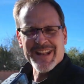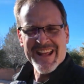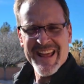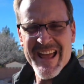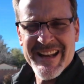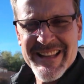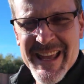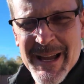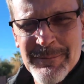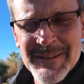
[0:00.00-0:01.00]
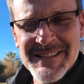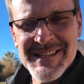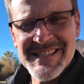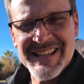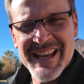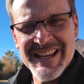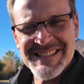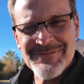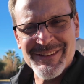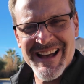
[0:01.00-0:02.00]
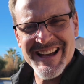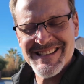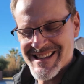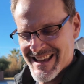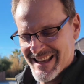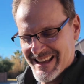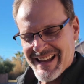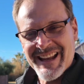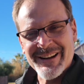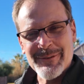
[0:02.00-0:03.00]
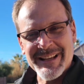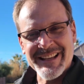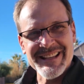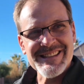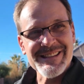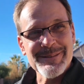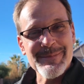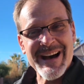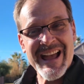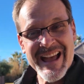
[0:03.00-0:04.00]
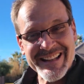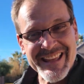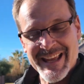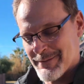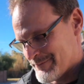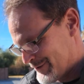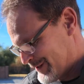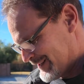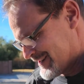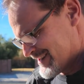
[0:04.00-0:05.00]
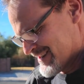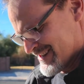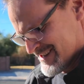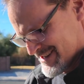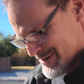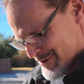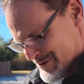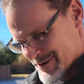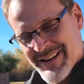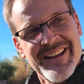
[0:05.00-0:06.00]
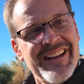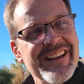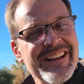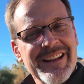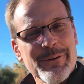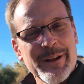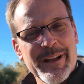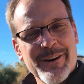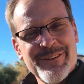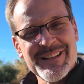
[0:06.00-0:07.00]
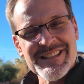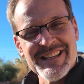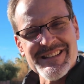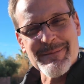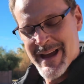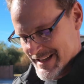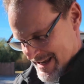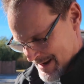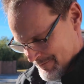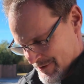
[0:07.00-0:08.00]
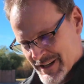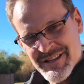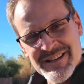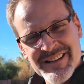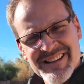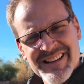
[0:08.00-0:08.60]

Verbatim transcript: and add a hat cam just in case it flies and we can get some uh, hat cam footage. So here we go. Let's get some hat cam footage.